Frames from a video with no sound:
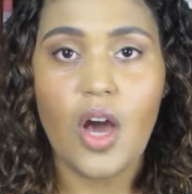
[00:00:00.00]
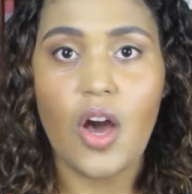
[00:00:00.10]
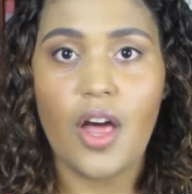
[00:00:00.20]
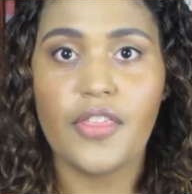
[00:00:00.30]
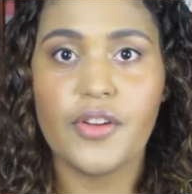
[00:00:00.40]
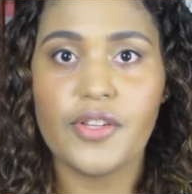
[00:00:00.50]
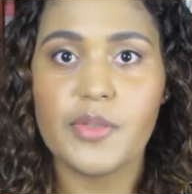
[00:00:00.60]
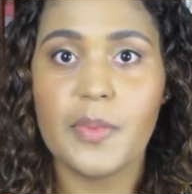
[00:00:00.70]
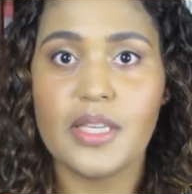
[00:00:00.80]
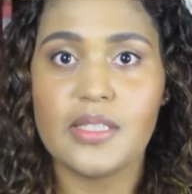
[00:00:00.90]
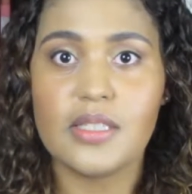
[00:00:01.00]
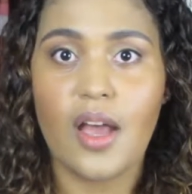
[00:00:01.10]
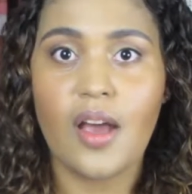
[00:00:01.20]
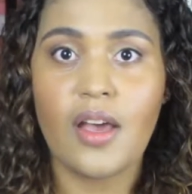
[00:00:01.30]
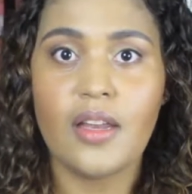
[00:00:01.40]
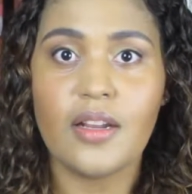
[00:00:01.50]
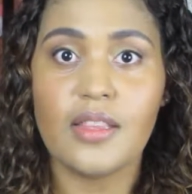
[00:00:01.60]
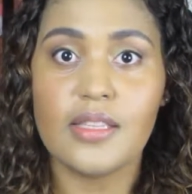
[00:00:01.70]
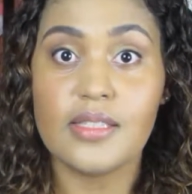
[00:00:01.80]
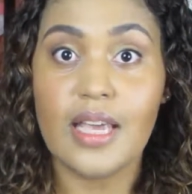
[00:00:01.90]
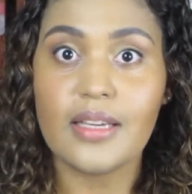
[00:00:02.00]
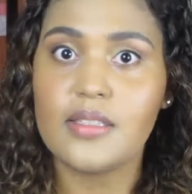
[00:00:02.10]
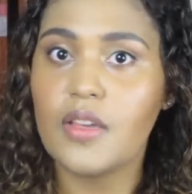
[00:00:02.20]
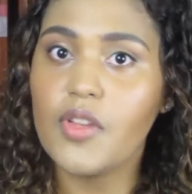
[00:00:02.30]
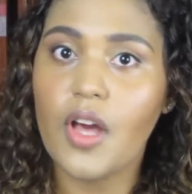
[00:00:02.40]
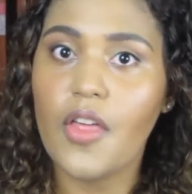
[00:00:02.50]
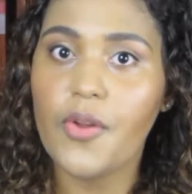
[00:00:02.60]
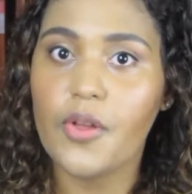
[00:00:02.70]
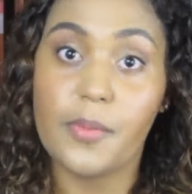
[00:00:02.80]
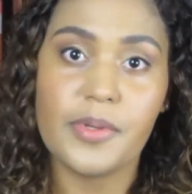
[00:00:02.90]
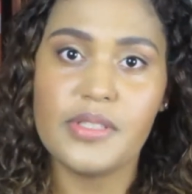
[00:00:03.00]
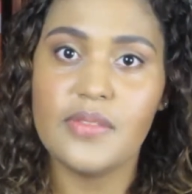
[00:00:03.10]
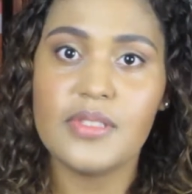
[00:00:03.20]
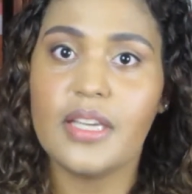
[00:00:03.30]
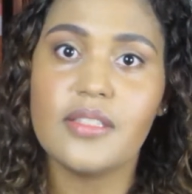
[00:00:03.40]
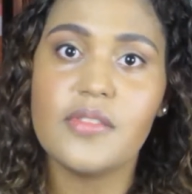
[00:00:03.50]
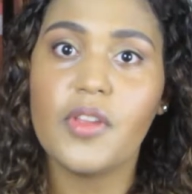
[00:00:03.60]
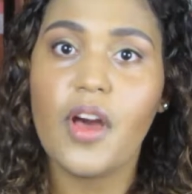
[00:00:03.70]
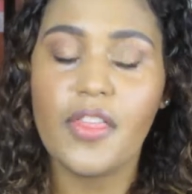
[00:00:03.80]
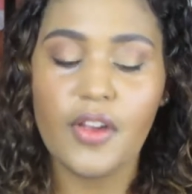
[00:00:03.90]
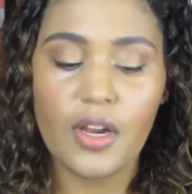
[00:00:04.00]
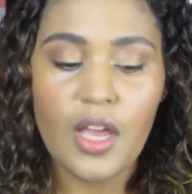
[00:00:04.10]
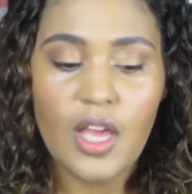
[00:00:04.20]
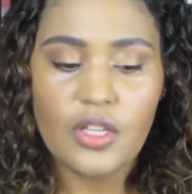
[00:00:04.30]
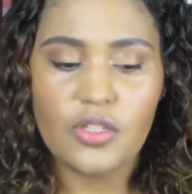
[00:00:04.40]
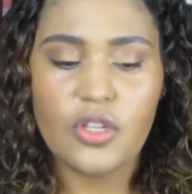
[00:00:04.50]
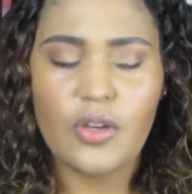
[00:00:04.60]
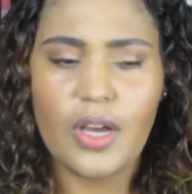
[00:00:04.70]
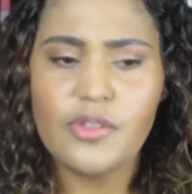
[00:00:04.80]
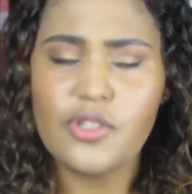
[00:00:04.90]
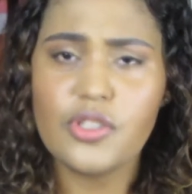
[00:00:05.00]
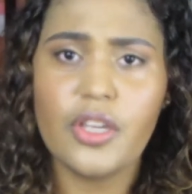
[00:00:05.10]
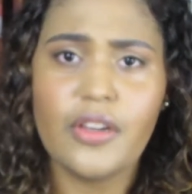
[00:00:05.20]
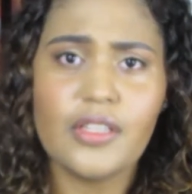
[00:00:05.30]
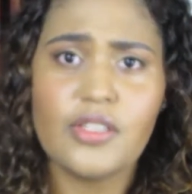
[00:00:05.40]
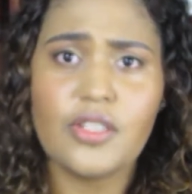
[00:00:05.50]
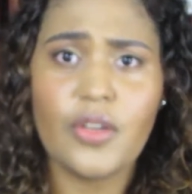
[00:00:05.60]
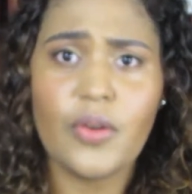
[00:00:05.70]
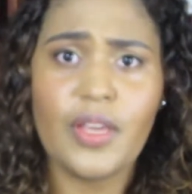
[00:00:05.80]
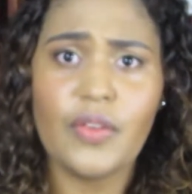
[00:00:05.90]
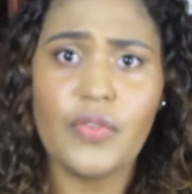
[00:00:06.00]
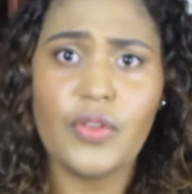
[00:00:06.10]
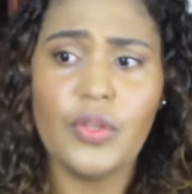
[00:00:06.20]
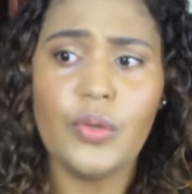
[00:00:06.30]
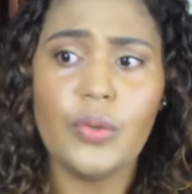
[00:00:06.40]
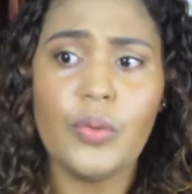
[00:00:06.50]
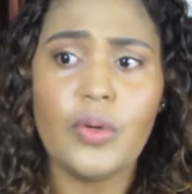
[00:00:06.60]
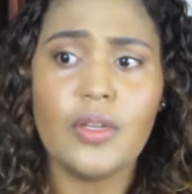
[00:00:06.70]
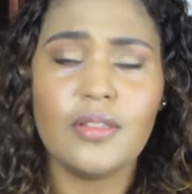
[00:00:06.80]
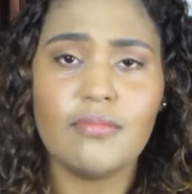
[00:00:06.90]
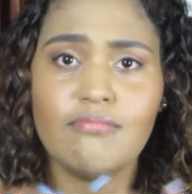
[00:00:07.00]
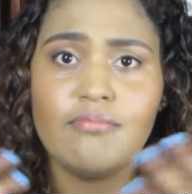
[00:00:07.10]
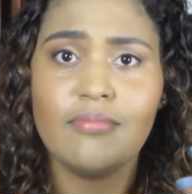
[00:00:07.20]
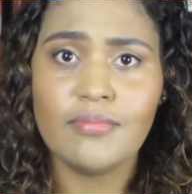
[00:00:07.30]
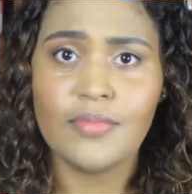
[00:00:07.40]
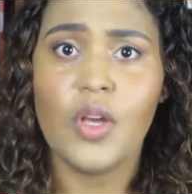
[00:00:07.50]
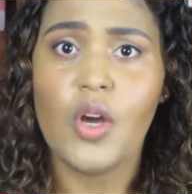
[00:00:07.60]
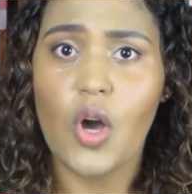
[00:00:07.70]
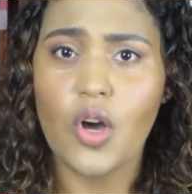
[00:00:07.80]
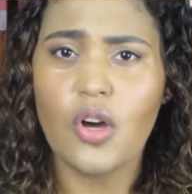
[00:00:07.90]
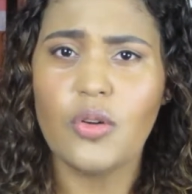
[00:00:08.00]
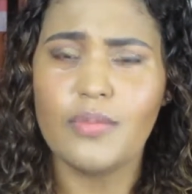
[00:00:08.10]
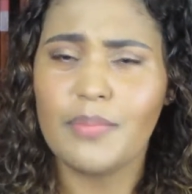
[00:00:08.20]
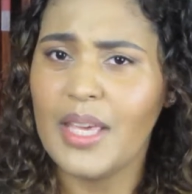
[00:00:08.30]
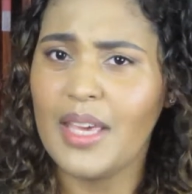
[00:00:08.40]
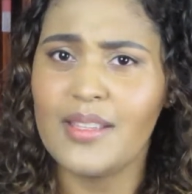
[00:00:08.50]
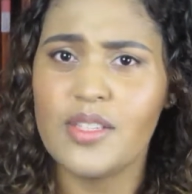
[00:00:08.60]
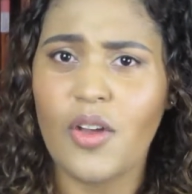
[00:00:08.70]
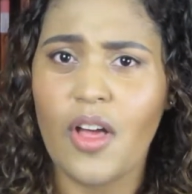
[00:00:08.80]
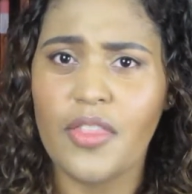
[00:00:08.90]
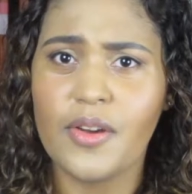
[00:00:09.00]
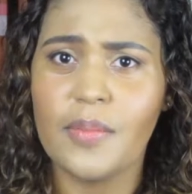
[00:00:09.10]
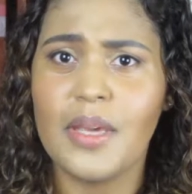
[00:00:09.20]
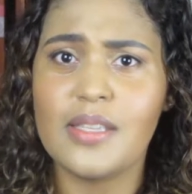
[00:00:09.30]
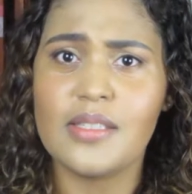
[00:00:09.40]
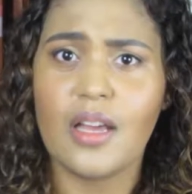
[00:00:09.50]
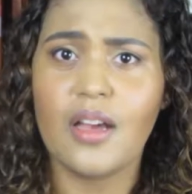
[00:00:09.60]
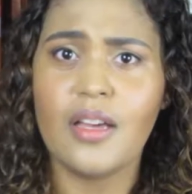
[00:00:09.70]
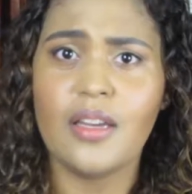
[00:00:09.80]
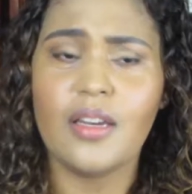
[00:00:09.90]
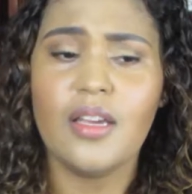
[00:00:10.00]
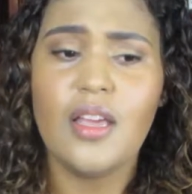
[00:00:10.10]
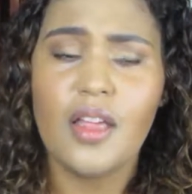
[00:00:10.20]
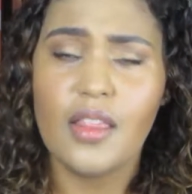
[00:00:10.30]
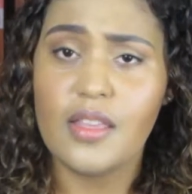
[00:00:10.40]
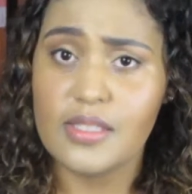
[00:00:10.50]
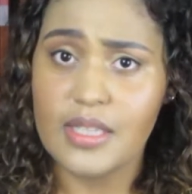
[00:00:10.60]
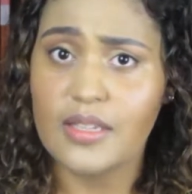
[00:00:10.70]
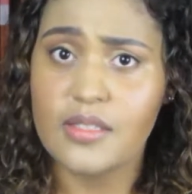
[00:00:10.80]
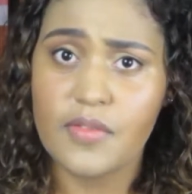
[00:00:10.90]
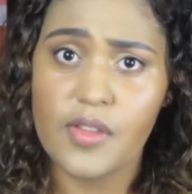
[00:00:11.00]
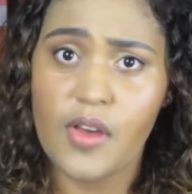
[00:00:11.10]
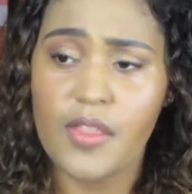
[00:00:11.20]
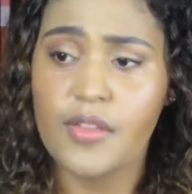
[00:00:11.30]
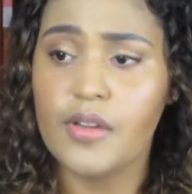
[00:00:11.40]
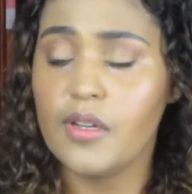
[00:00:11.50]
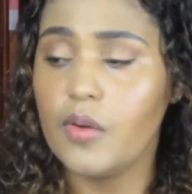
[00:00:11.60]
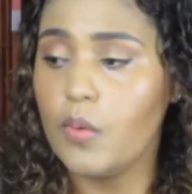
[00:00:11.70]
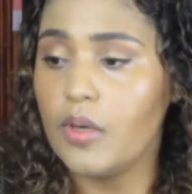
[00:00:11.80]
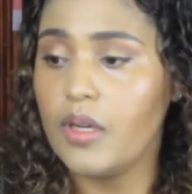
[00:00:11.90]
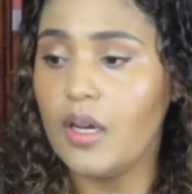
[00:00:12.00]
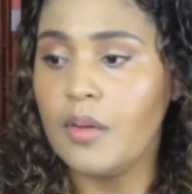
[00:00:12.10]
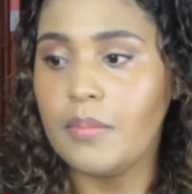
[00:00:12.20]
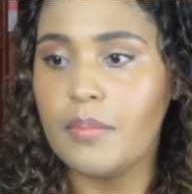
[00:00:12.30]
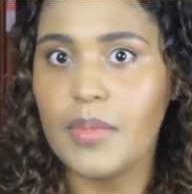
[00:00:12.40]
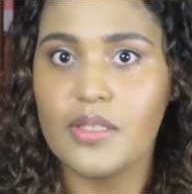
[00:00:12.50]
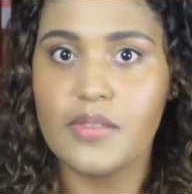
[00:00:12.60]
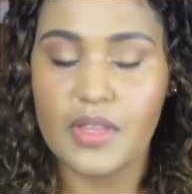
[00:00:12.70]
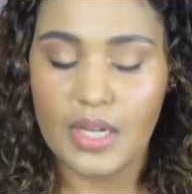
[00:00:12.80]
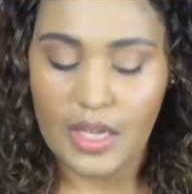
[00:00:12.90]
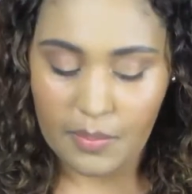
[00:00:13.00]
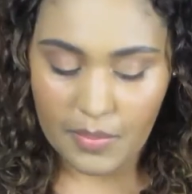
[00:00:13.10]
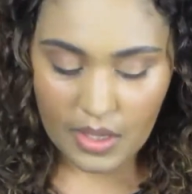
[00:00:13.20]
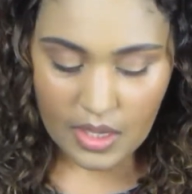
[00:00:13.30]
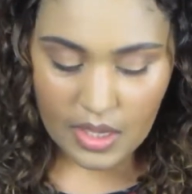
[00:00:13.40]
authors based on the sex of the author or the perceived sex of the author. So I was just curious to know if you all picked an author based on the sex of the author or because of the name.